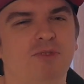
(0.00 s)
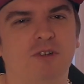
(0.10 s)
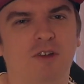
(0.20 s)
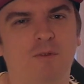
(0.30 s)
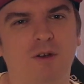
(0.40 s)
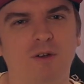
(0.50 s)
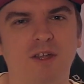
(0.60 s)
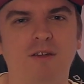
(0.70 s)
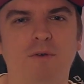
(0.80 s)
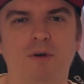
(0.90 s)
So if you're
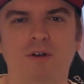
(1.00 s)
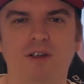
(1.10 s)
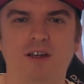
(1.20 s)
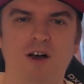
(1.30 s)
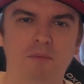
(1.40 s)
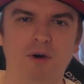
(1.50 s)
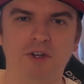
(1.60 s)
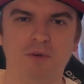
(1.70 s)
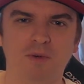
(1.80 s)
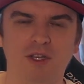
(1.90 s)
looking for a
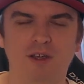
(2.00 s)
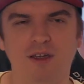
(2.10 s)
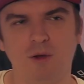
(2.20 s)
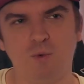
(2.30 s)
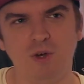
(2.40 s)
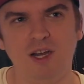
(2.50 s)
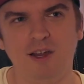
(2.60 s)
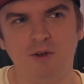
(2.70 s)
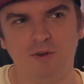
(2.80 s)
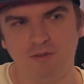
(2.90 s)
monitor with a
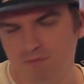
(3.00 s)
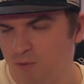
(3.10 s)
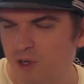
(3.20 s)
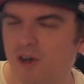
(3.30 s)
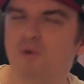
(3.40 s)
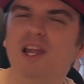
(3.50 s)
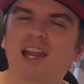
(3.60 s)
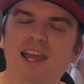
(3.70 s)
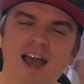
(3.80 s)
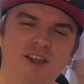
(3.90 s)

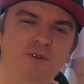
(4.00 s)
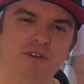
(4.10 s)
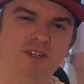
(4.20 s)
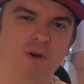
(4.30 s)
really accurate